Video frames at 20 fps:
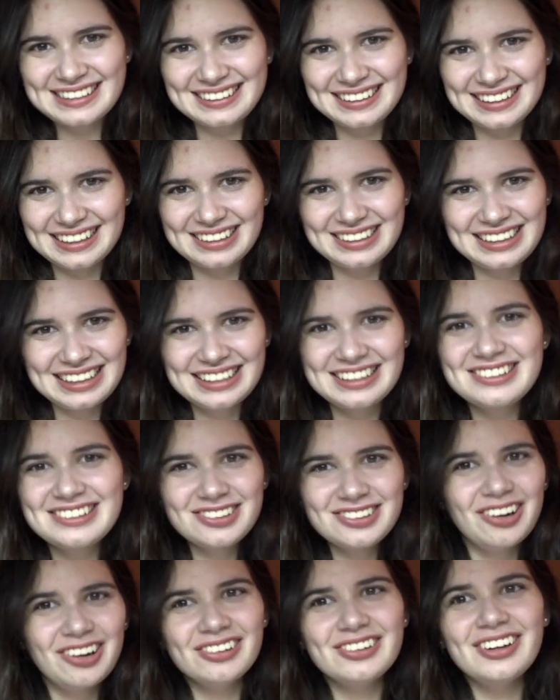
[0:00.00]
like in
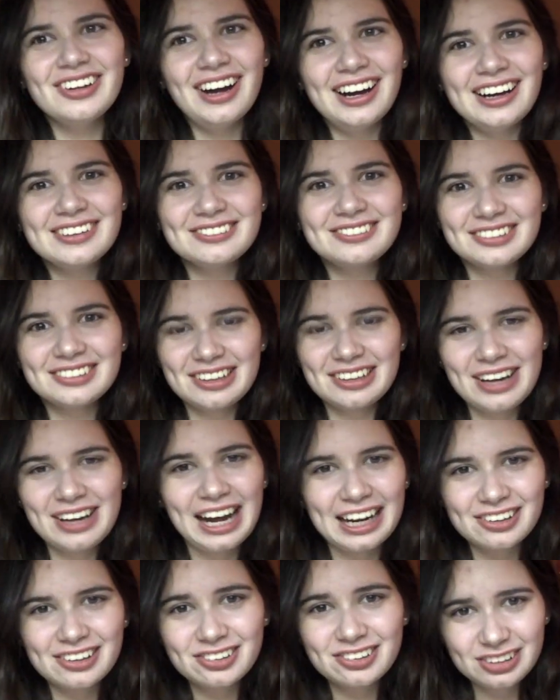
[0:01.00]
so long where I've
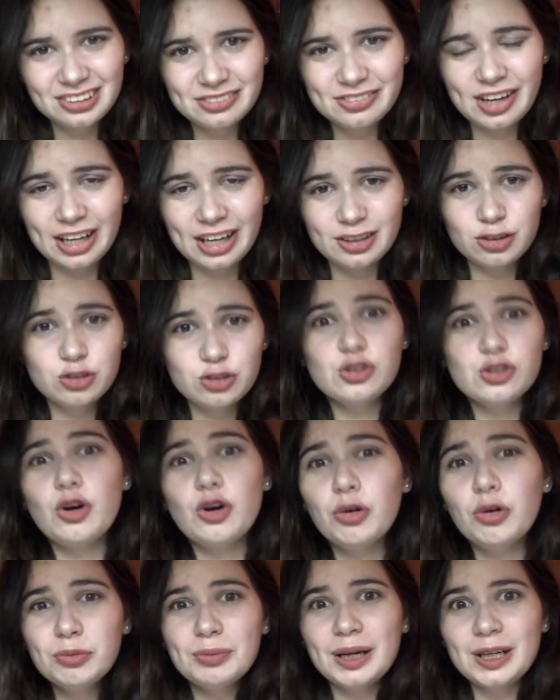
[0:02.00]
actually had
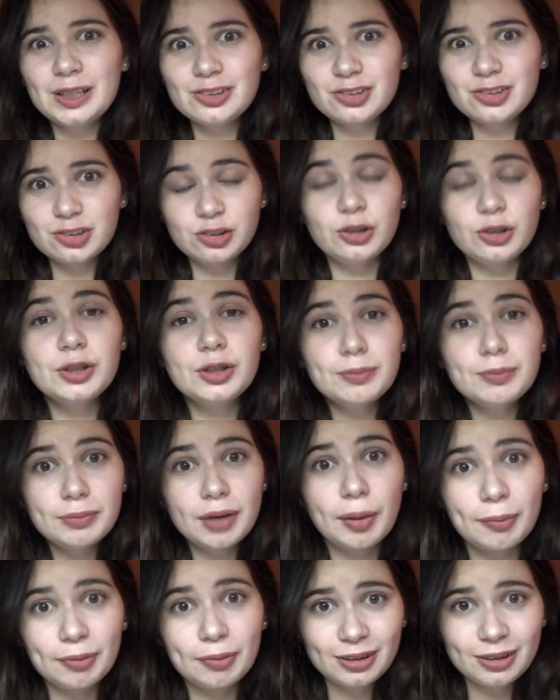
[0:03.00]
so much good
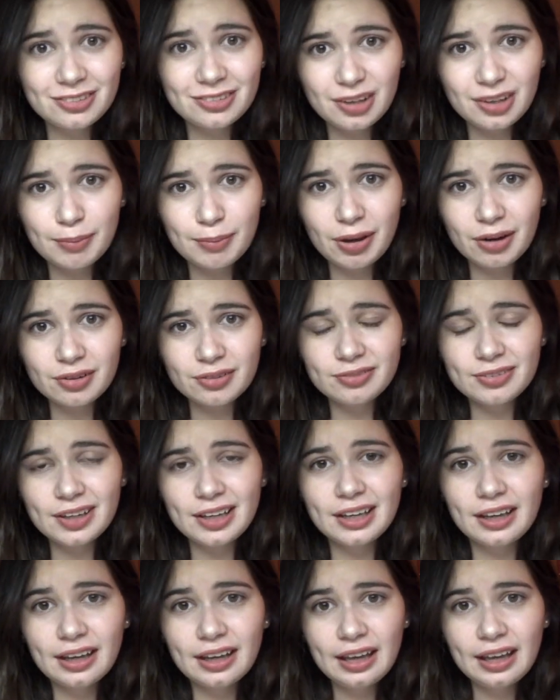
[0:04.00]
memories come out of
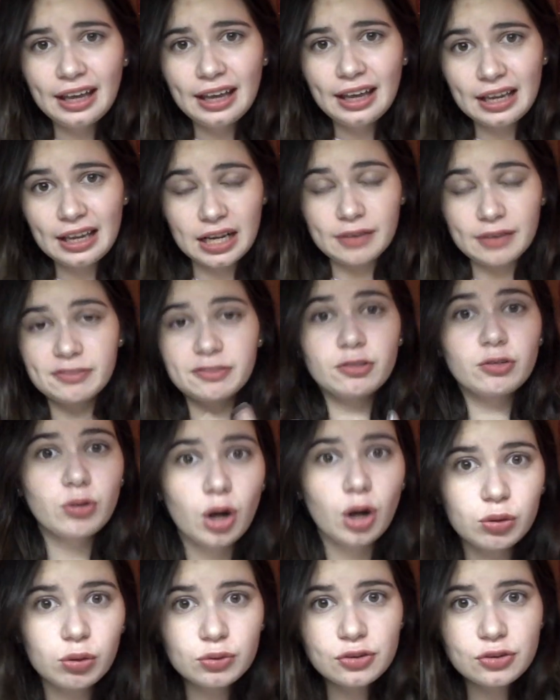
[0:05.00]
it, and I've
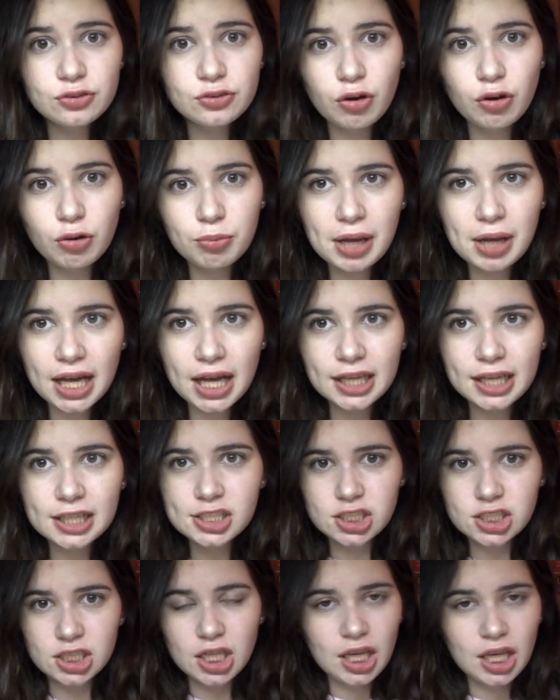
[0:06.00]
grown so
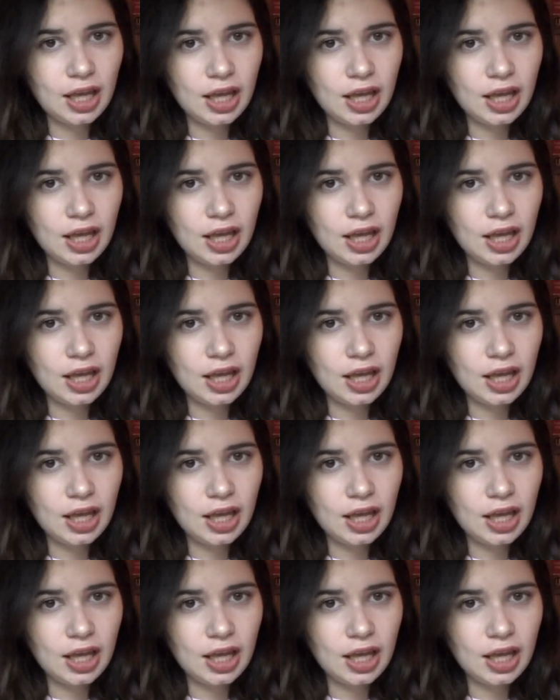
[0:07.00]
much.